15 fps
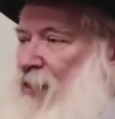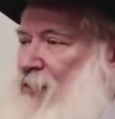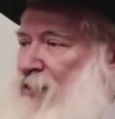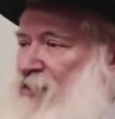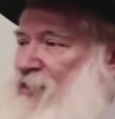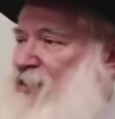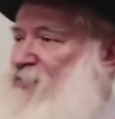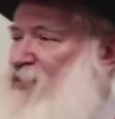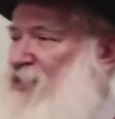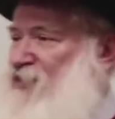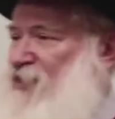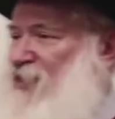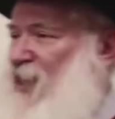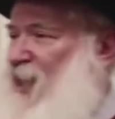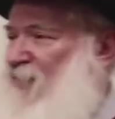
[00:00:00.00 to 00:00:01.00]
This gives
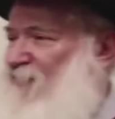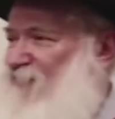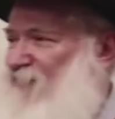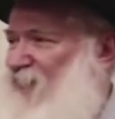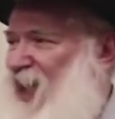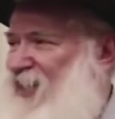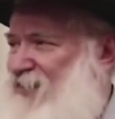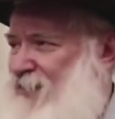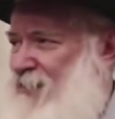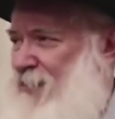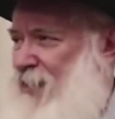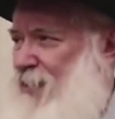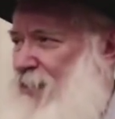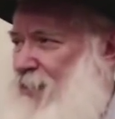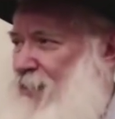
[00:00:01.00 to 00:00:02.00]
us an, a
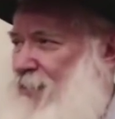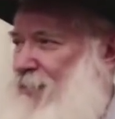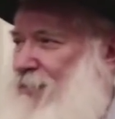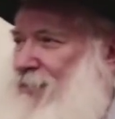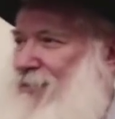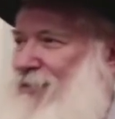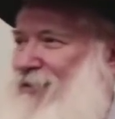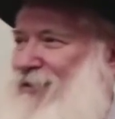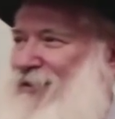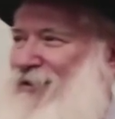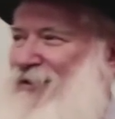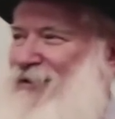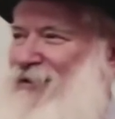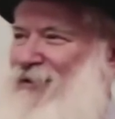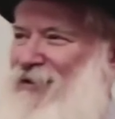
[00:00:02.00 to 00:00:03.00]
fascinating
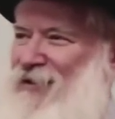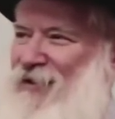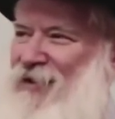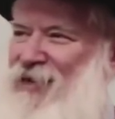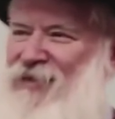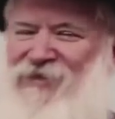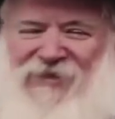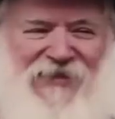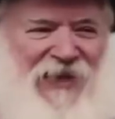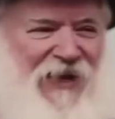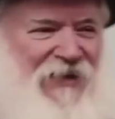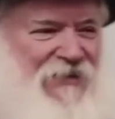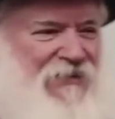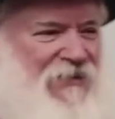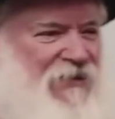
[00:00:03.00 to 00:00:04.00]

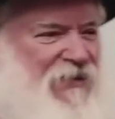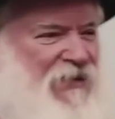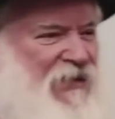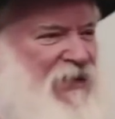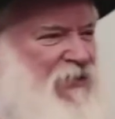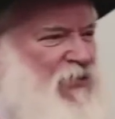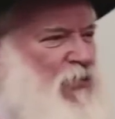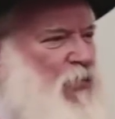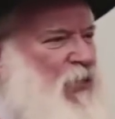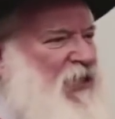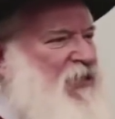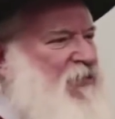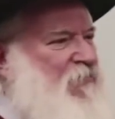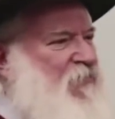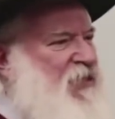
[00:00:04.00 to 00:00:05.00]
insight into
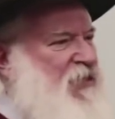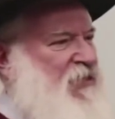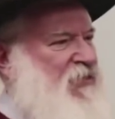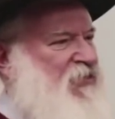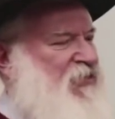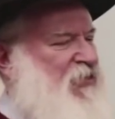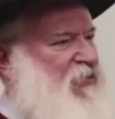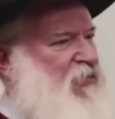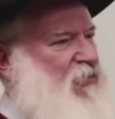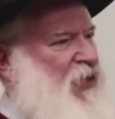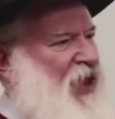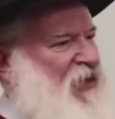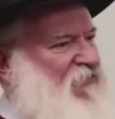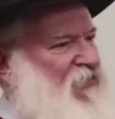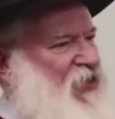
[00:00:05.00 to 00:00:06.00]
what it means to
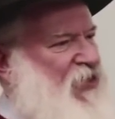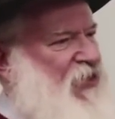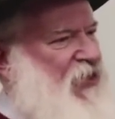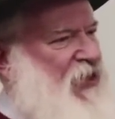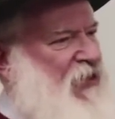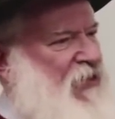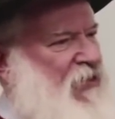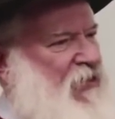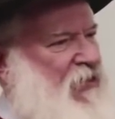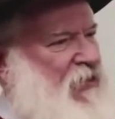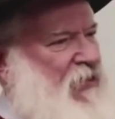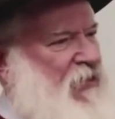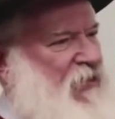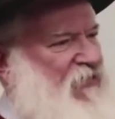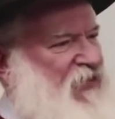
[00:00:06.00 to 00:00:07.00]
do everything
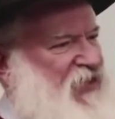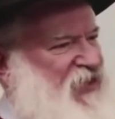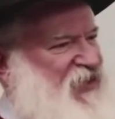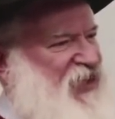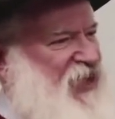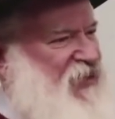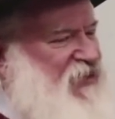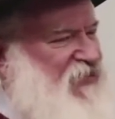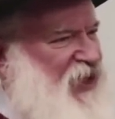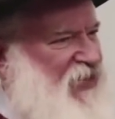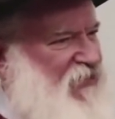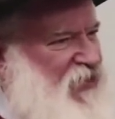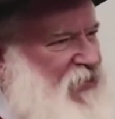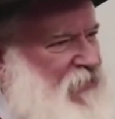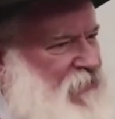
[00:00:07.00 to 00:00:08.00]
for the sake of
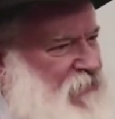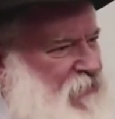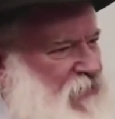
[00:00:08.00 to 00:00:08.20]
heaven.